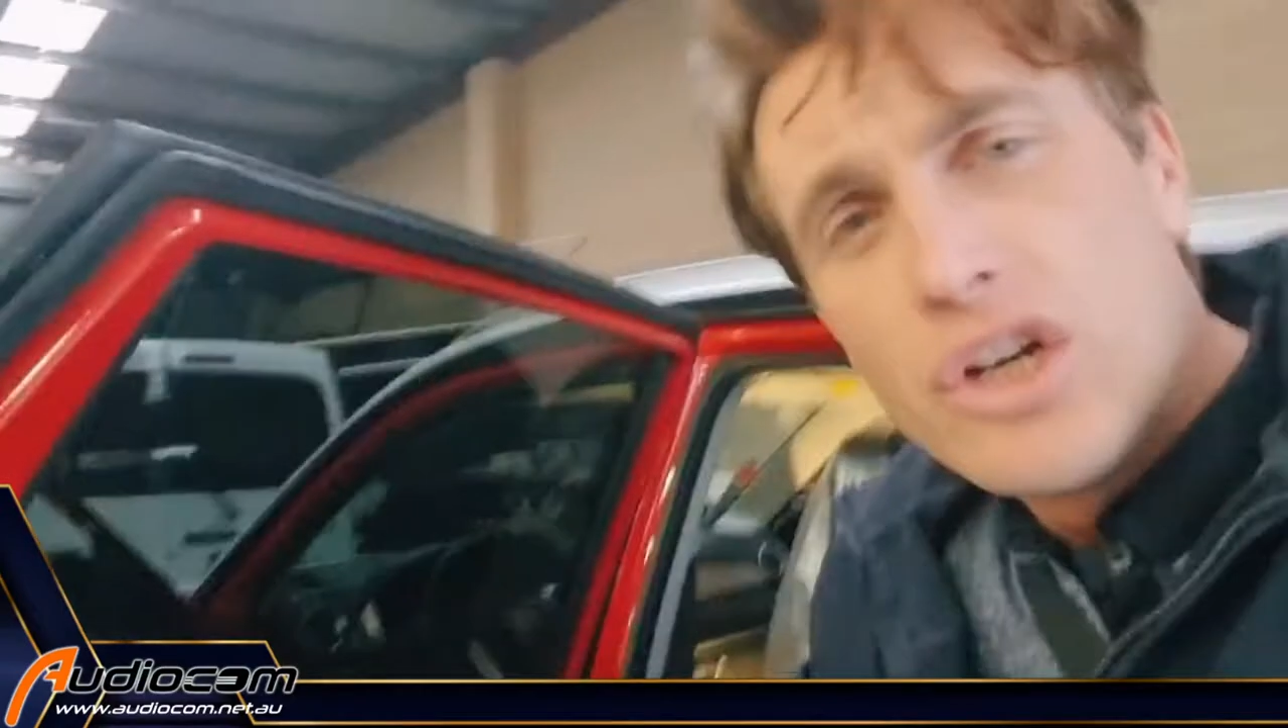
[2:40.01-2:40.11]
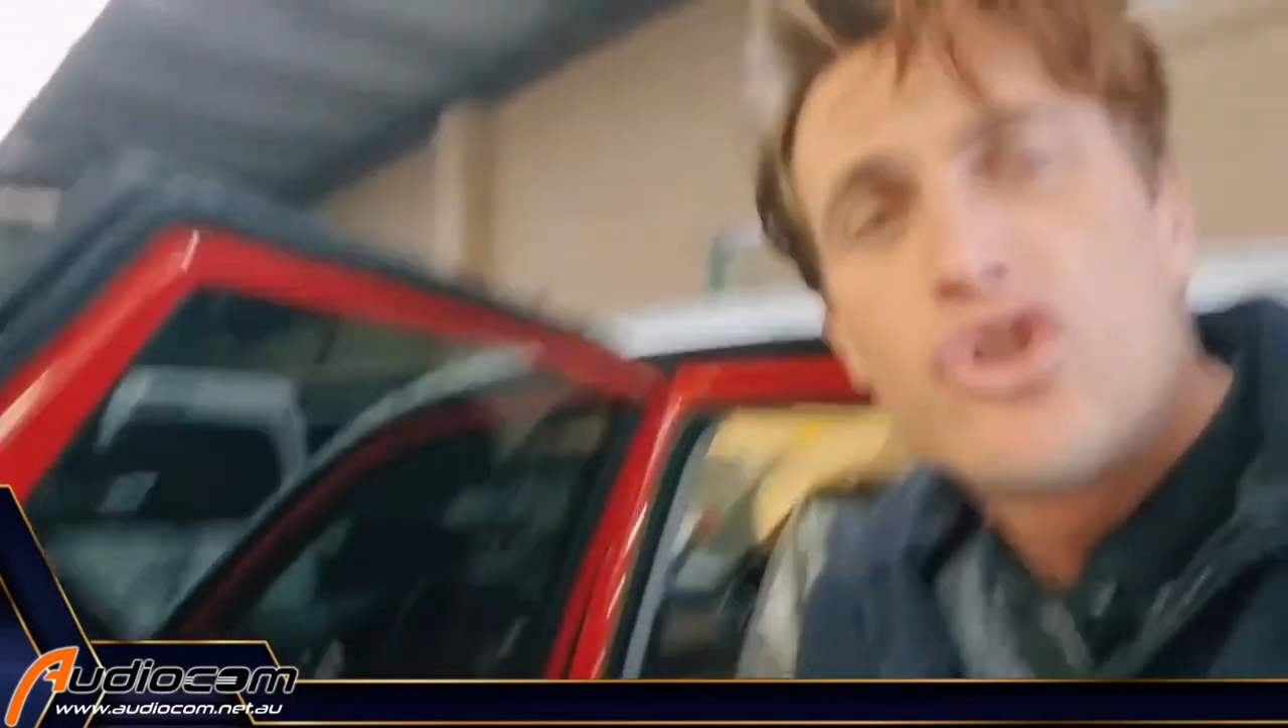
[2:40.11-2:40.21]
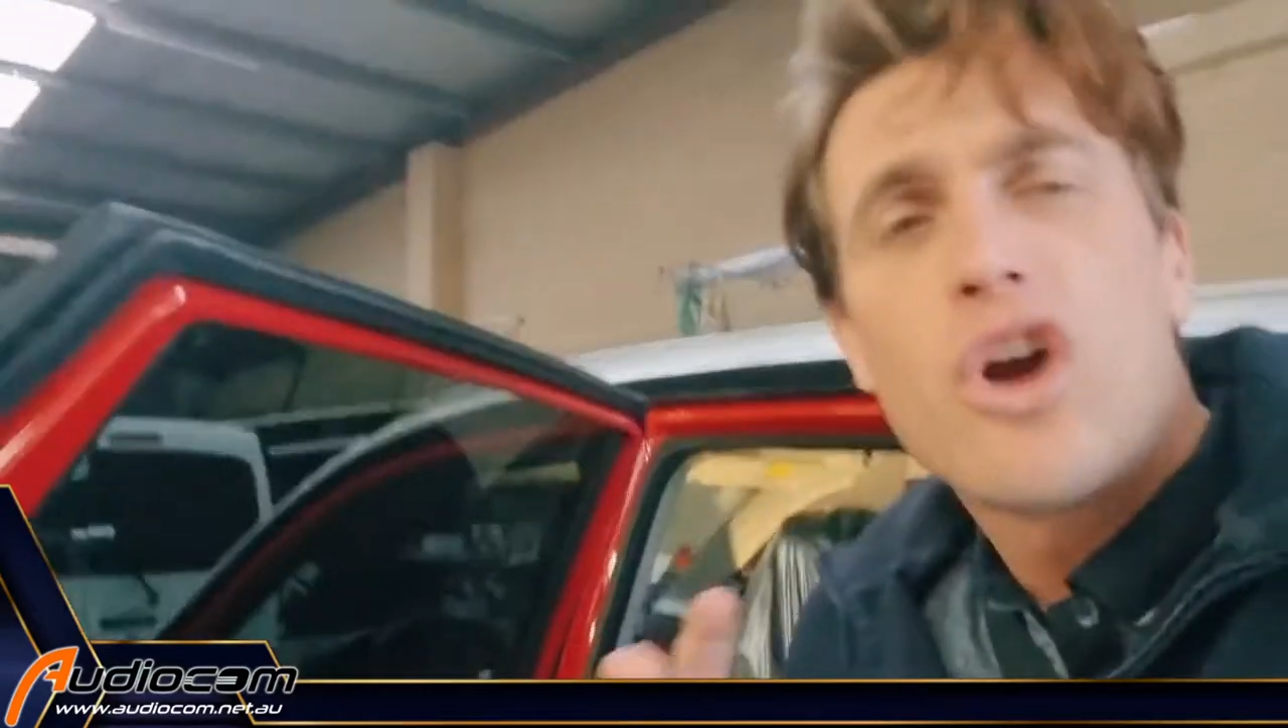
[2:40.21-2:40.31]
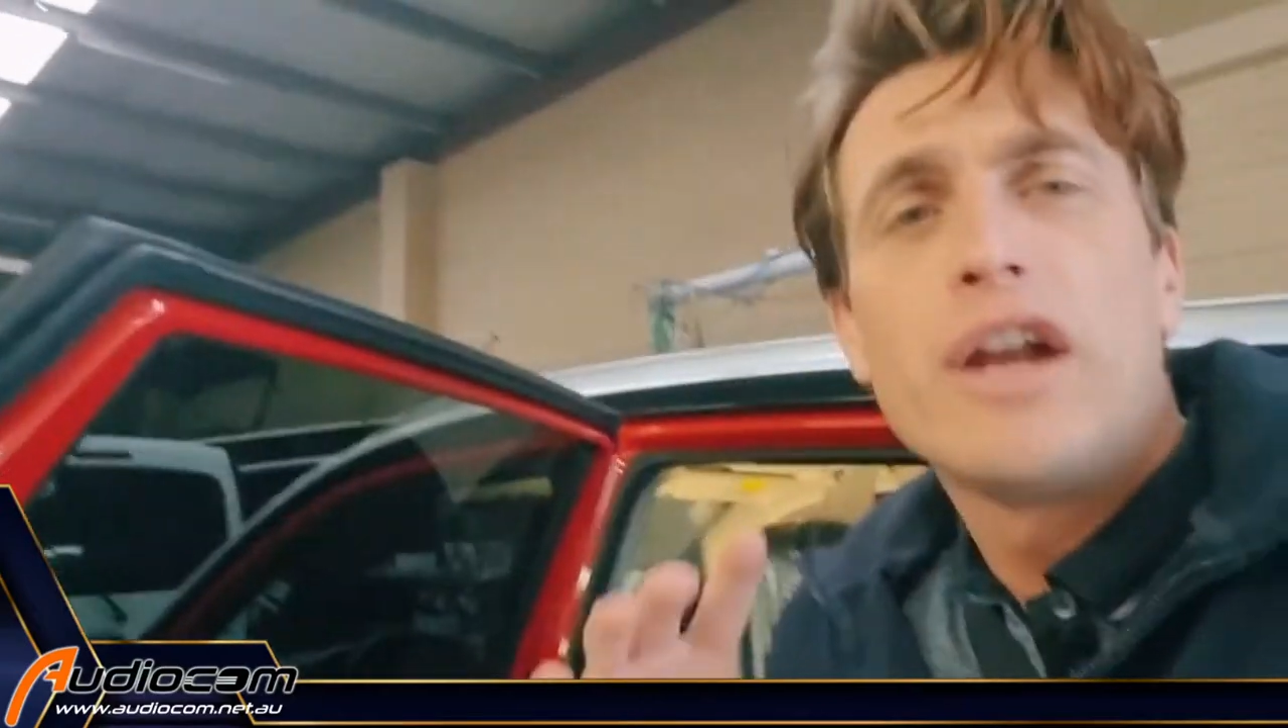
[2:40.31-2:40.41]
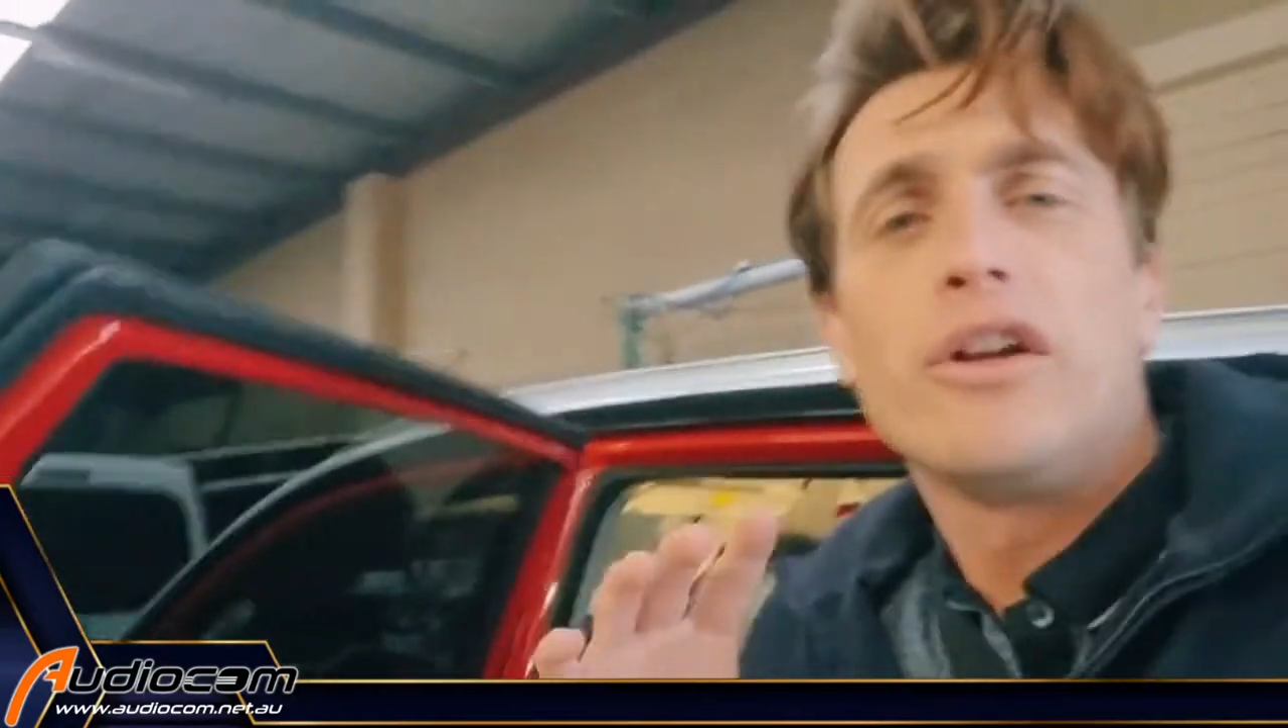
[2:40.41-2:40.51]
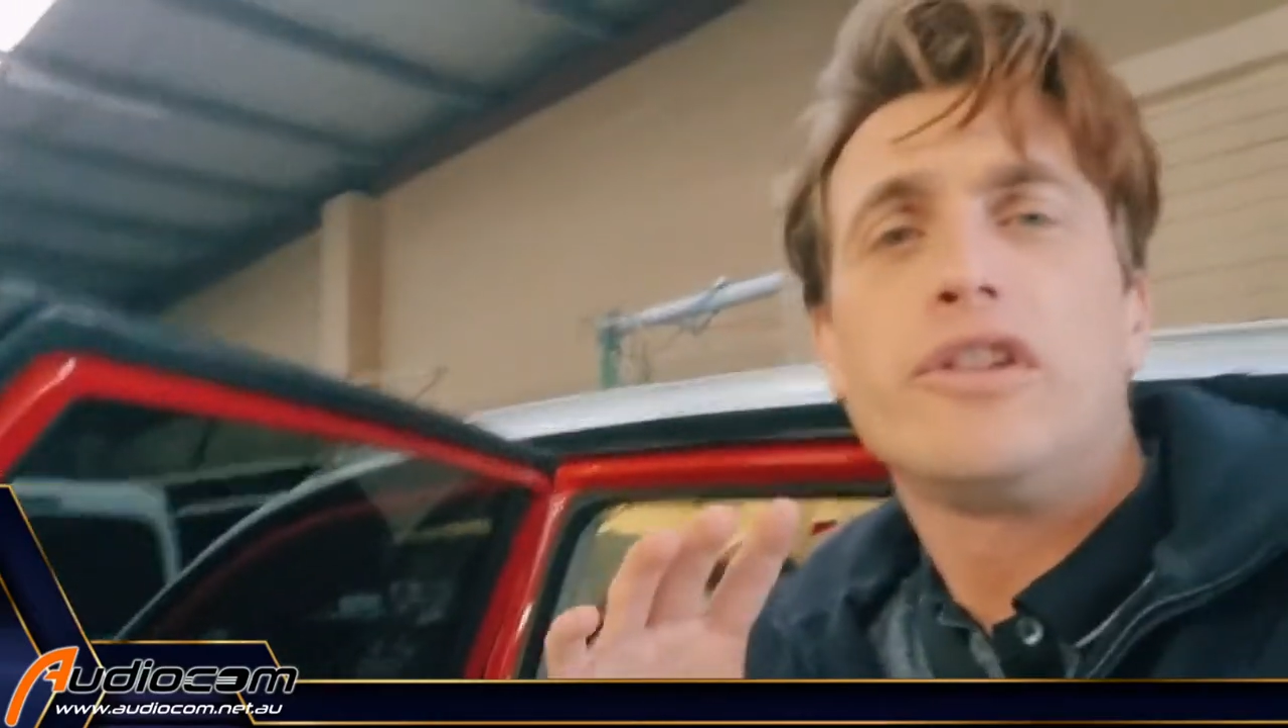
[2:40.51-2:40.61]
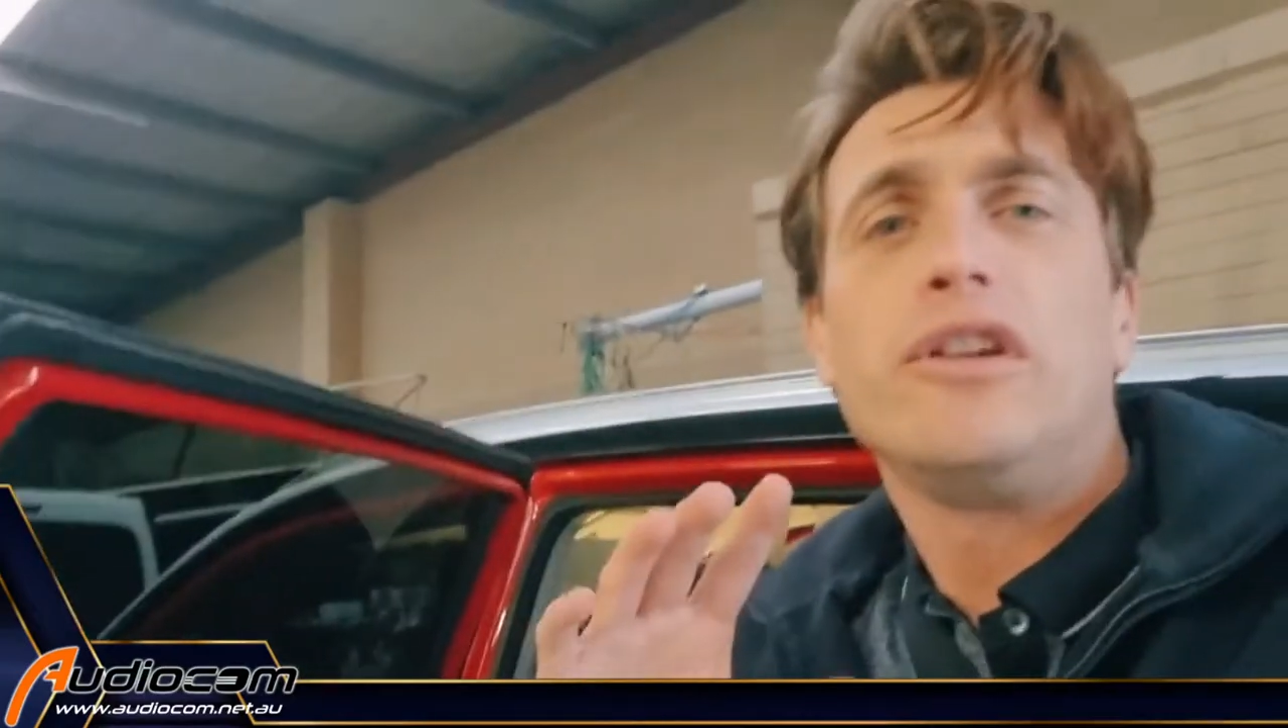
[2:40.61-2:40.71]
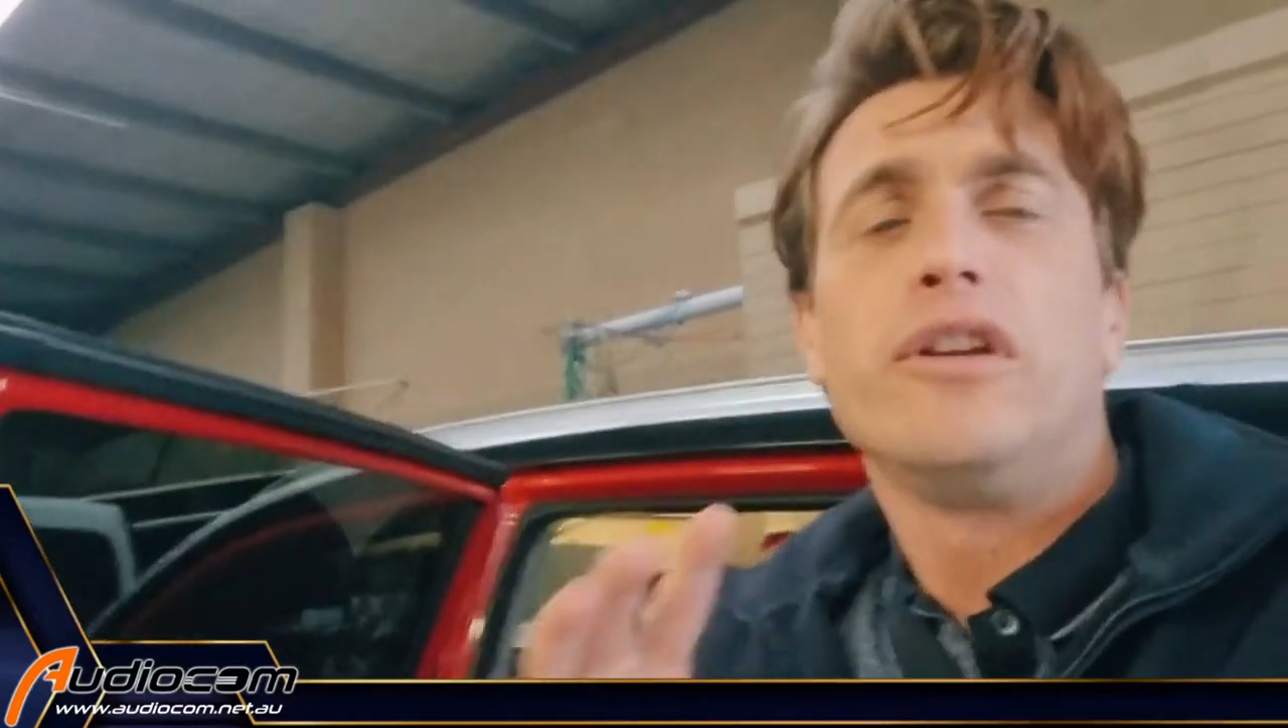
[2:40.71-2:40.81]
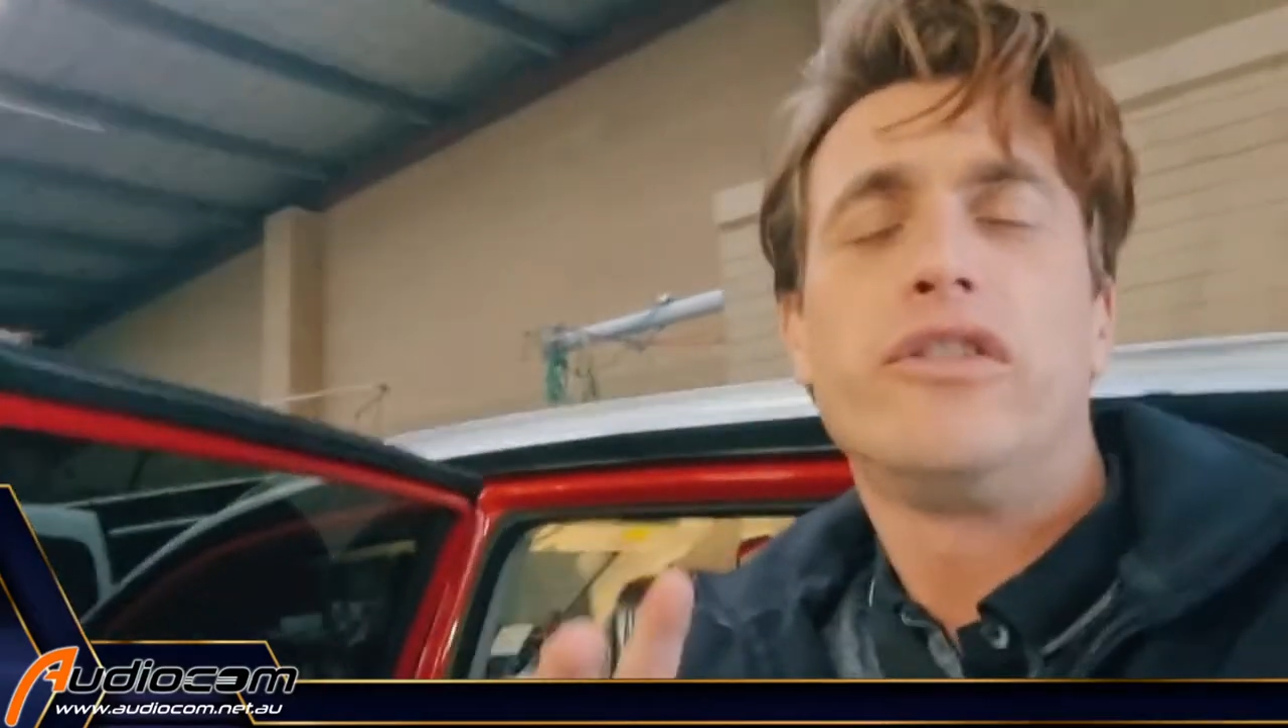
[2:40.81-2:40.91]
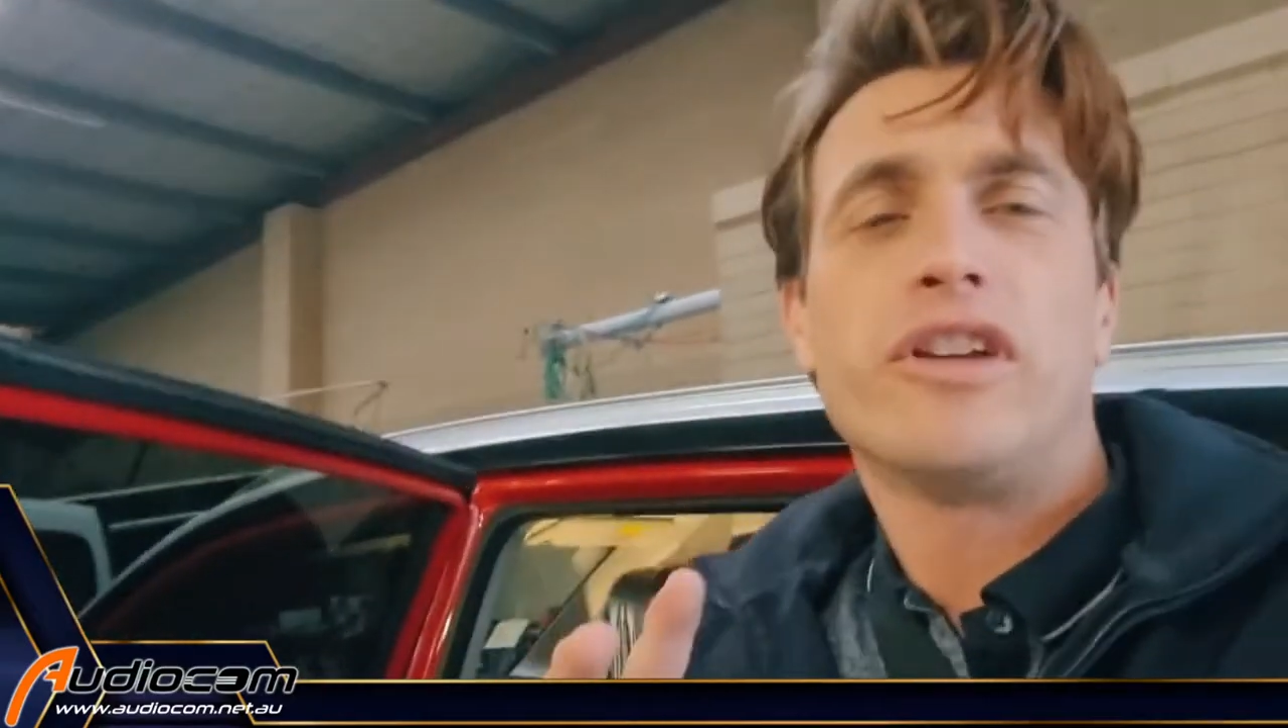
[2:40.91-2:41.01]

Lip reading: Try not to use